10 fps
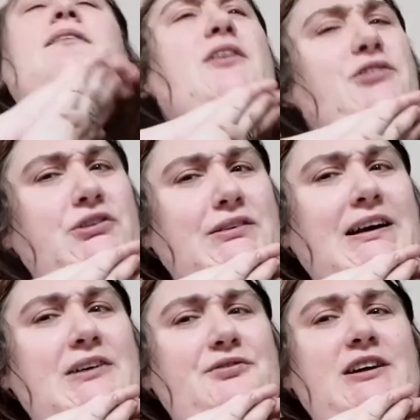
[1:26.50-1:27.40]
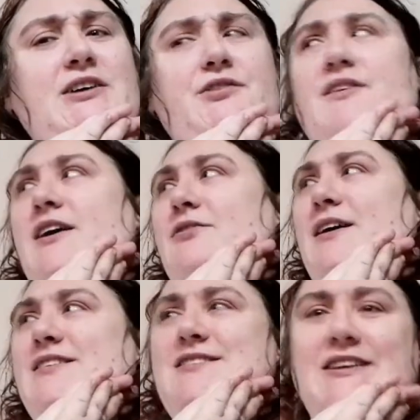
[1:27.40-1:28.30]
Yeah, that's the only thing I can think of for that
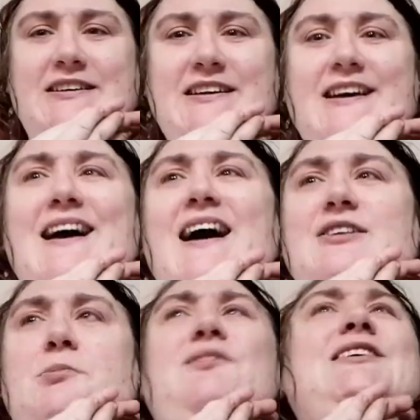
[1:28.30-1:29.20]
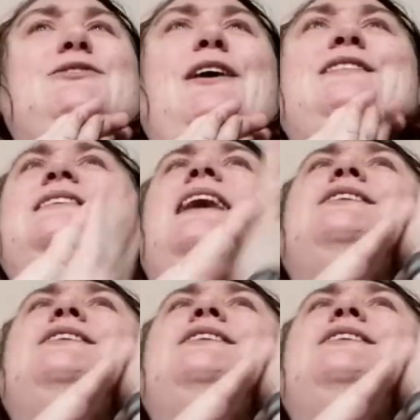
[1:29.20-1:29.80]
question. So with this question,